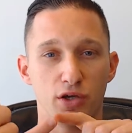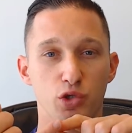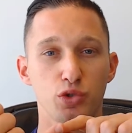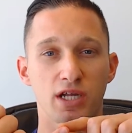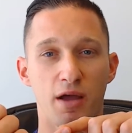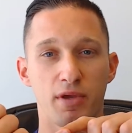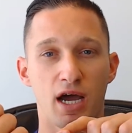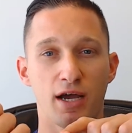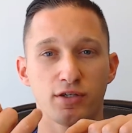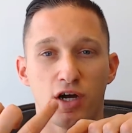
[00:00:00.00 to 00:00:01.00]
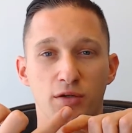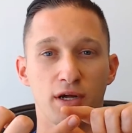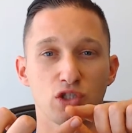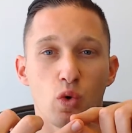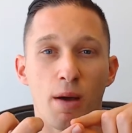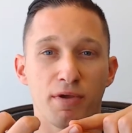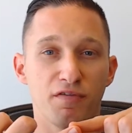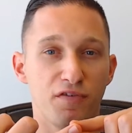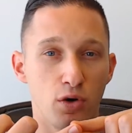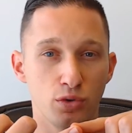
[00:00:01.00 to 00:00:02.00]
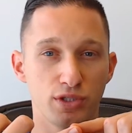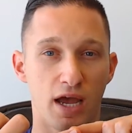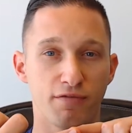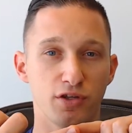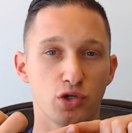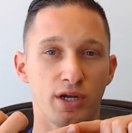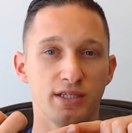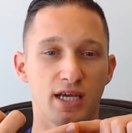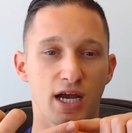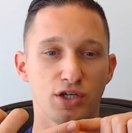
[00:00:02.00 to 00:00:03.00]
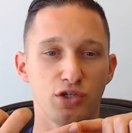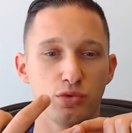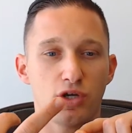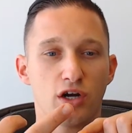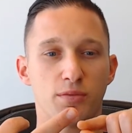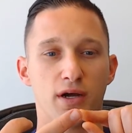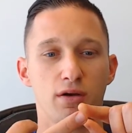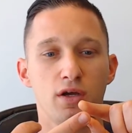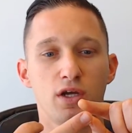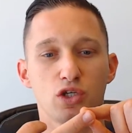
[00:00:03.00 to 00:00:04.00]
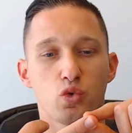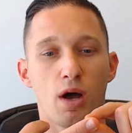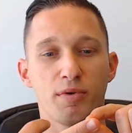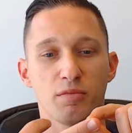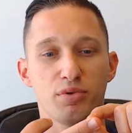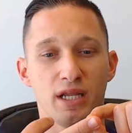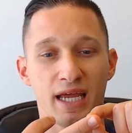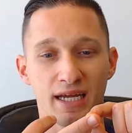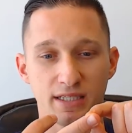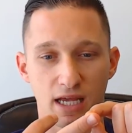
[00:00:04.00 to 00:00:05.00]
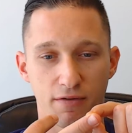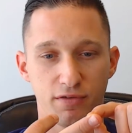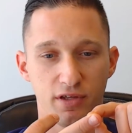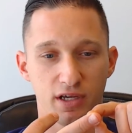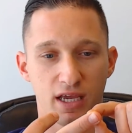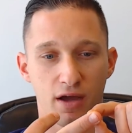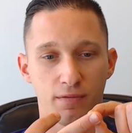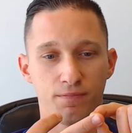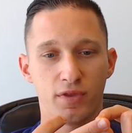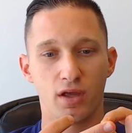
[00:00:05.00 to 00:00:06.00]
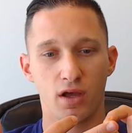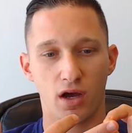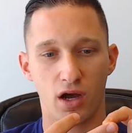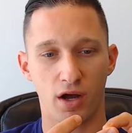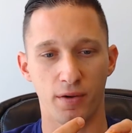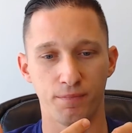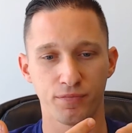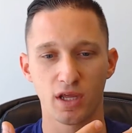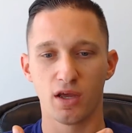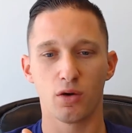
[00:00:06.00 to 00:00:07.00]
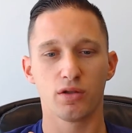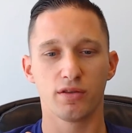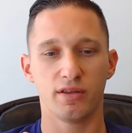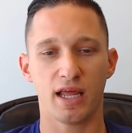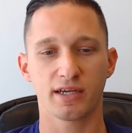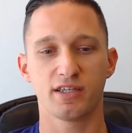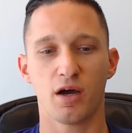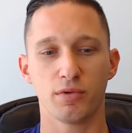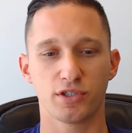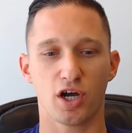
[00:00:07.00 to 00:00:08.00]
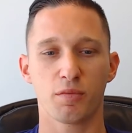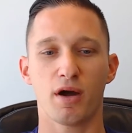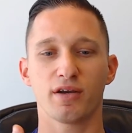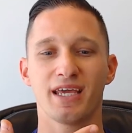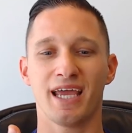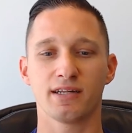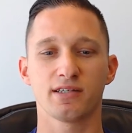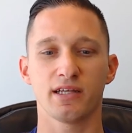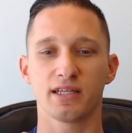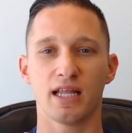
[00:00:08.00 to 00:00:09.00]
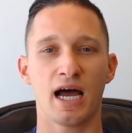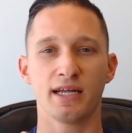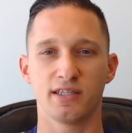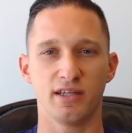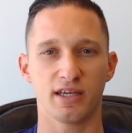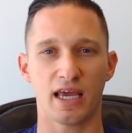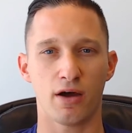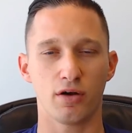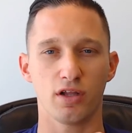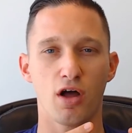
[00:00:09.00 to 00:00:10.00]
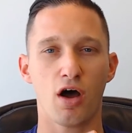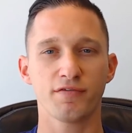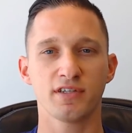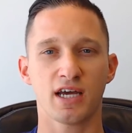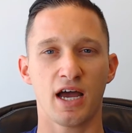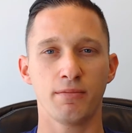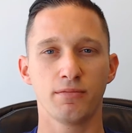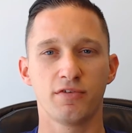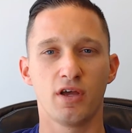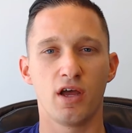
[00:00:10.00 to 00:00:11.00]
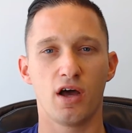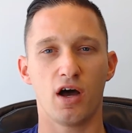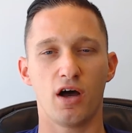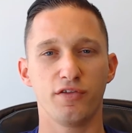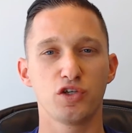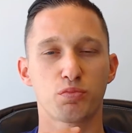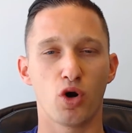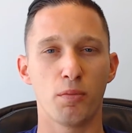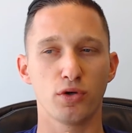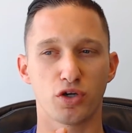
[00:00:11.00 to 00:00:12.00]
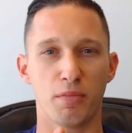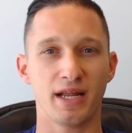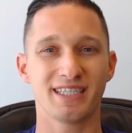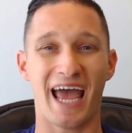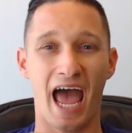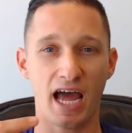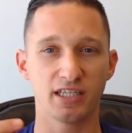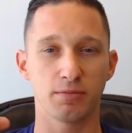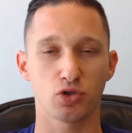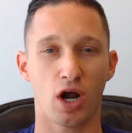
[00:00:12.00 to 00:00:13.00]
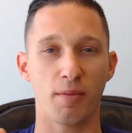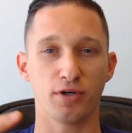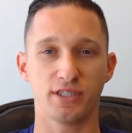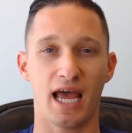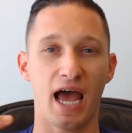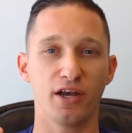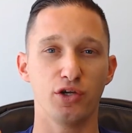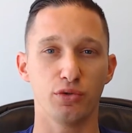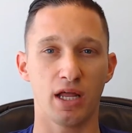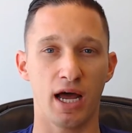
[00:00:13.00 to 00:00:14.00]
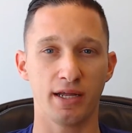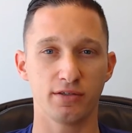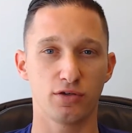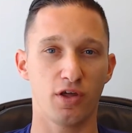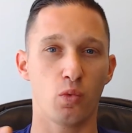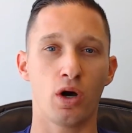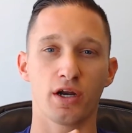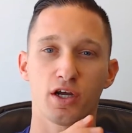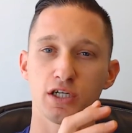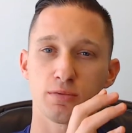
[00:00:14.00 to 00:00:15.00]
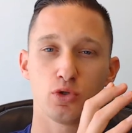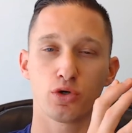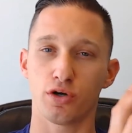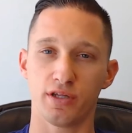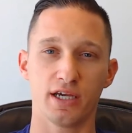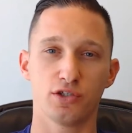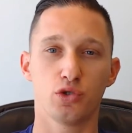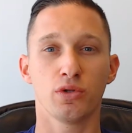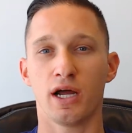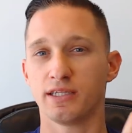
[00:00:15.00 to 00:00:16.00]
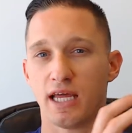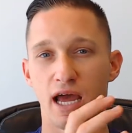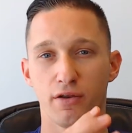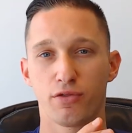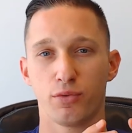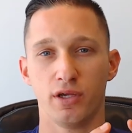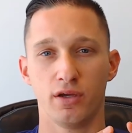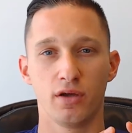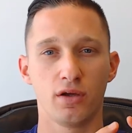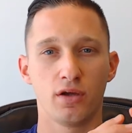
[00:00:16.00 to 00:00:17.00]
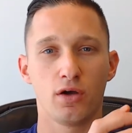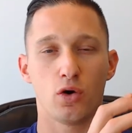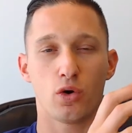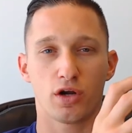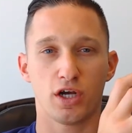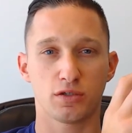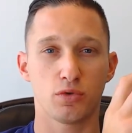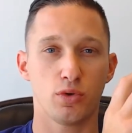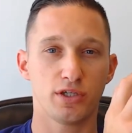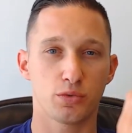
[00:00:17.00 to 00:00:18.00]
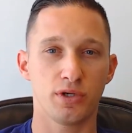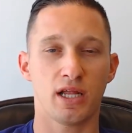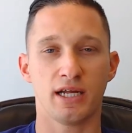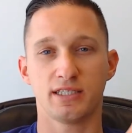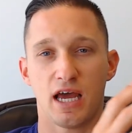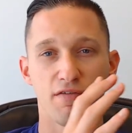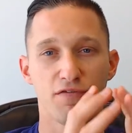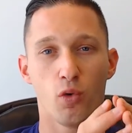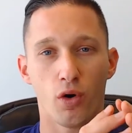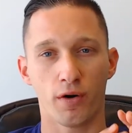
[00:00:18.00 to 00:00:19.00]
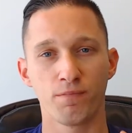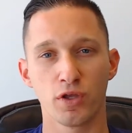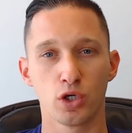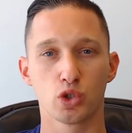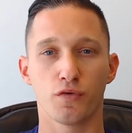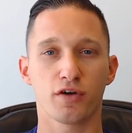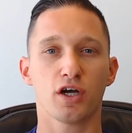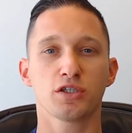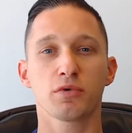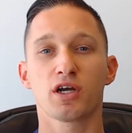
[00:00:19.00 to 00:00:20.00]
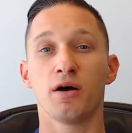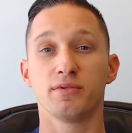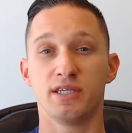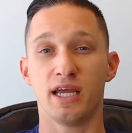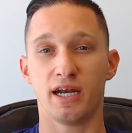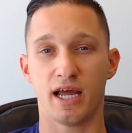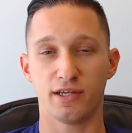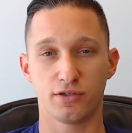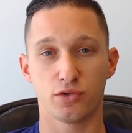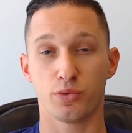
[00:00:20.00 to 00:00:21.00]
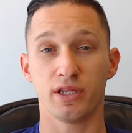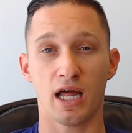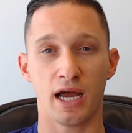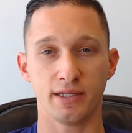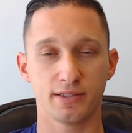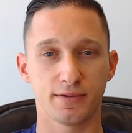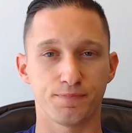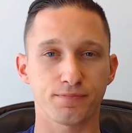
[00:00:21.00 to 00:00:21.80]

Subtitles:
used IMEIs, talked about swapping phones after the transaction. We talked about swapping plans after the account. Next up, let's talk about canceling lines in the account. Oftentimes, these promos are meant to add subscribers, to add new lines. So they want a customer who currently has 2 lines to add 3, or a customer who has 3 lines to have 4. So if a customer comes in and has 3 lines,